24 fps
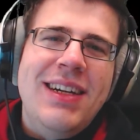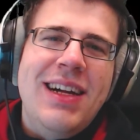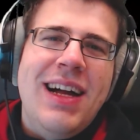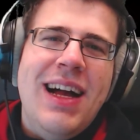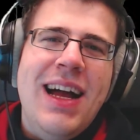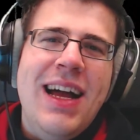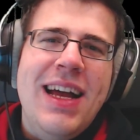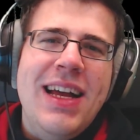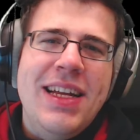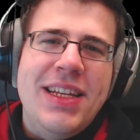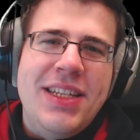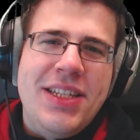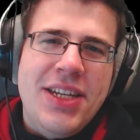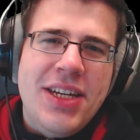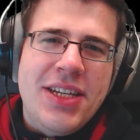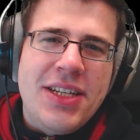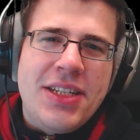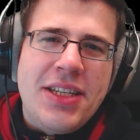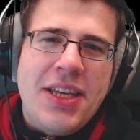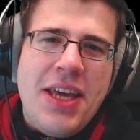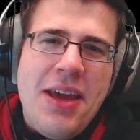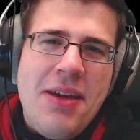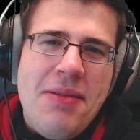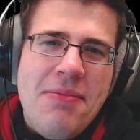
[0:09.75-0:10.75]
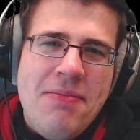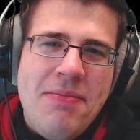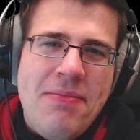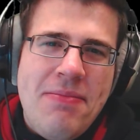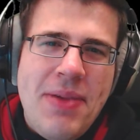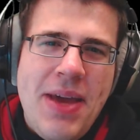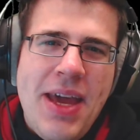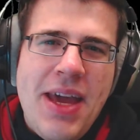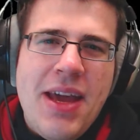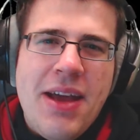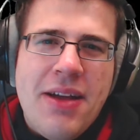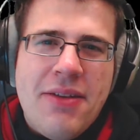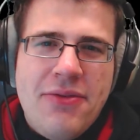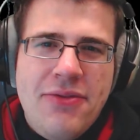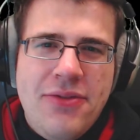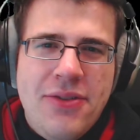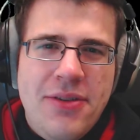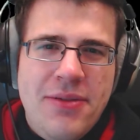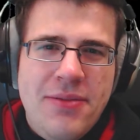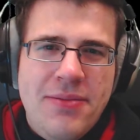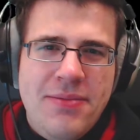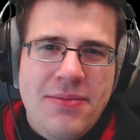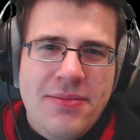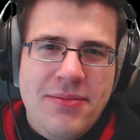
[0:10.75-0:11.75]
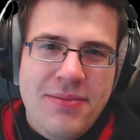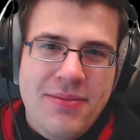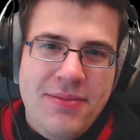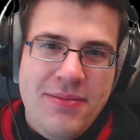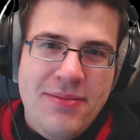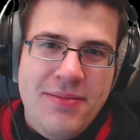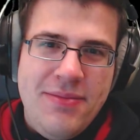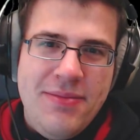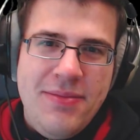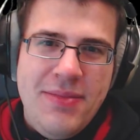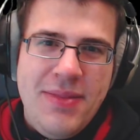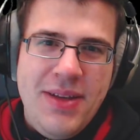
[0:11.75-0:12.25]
I just came back from